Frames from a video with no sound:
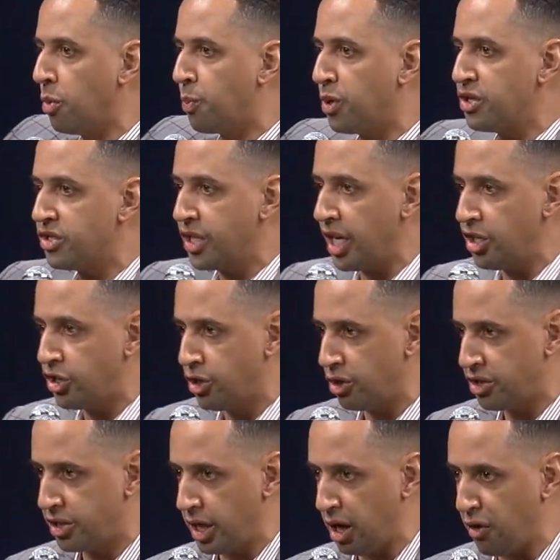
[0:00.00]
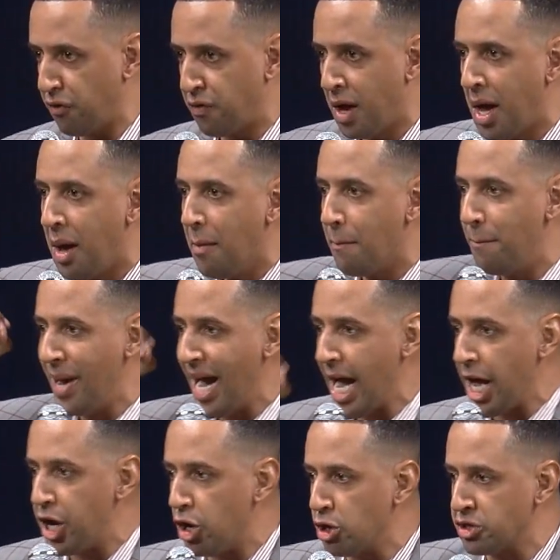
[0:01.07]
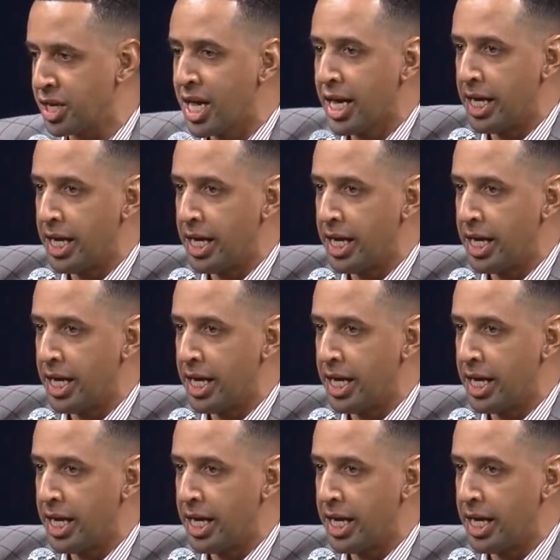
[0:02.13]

present yourself matters.